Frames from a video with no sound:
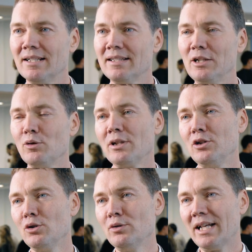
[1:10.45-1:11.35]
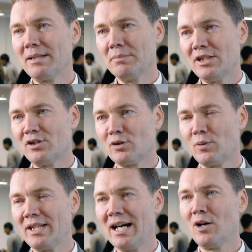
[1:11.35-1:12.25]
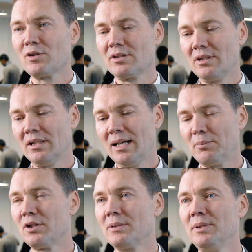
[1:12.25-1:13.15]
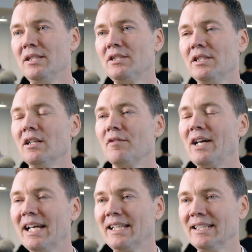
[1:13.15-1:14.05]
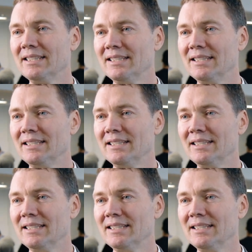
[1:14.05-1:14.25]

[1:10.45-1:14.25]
that you can do that message without a possibility of hacking.